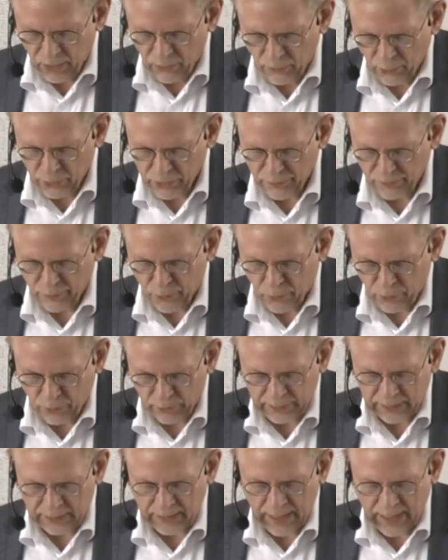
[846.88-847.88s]
was
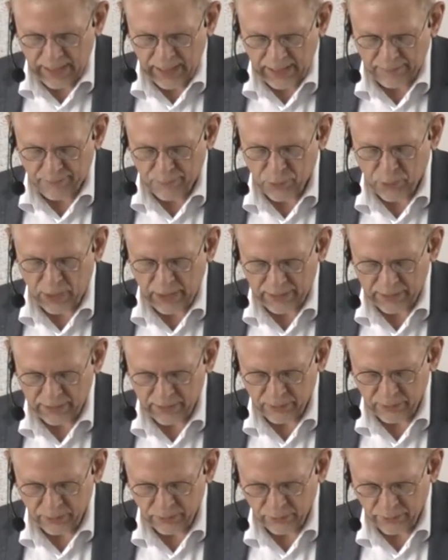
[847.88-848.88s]
bought at a high
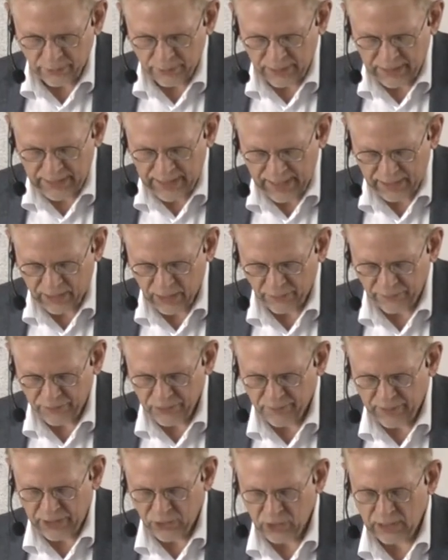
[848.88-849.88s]
price due to the lack of
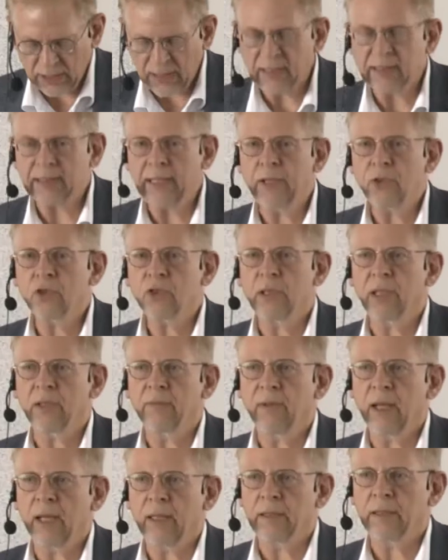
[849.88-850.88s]
specialization
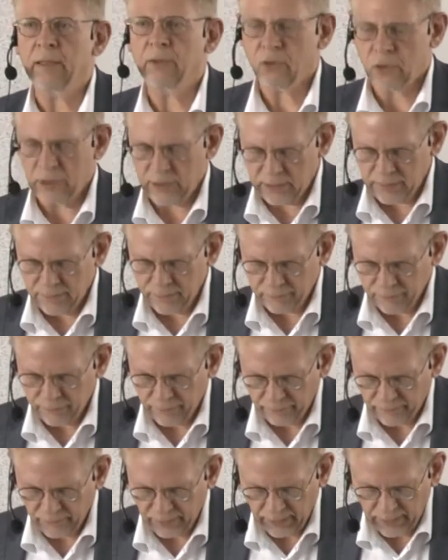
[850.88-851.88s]
advantages,
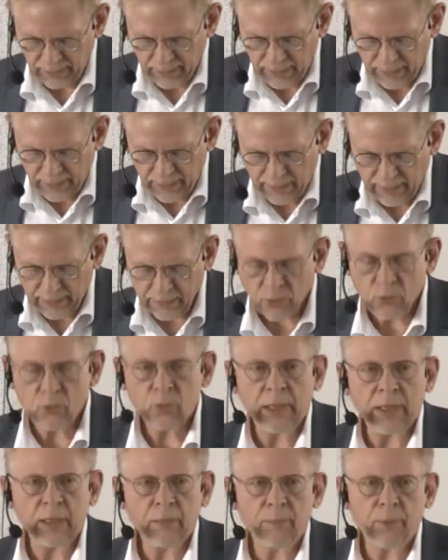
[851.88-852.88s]
as
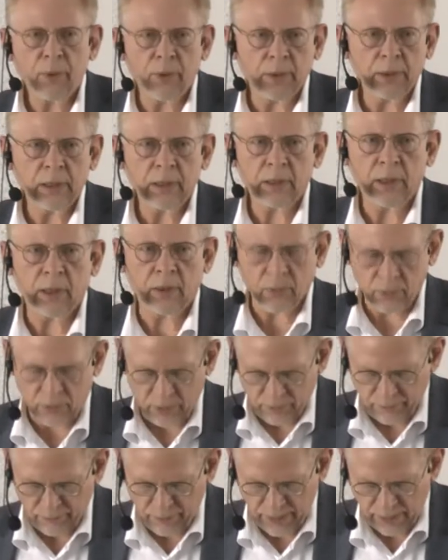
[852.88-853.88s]
already pointed
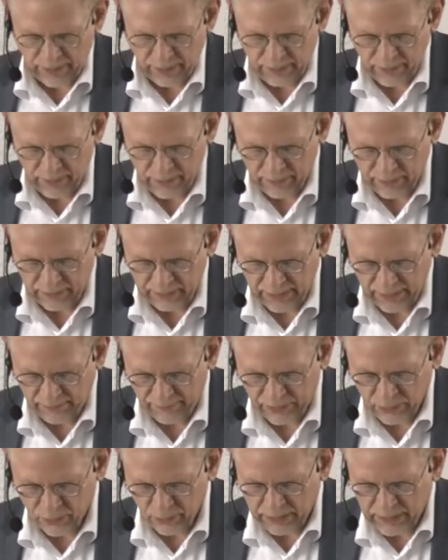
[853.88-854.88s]
out by
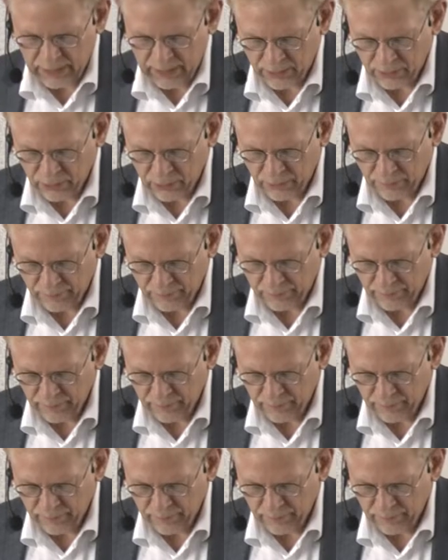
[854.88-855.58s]
David Ricardo.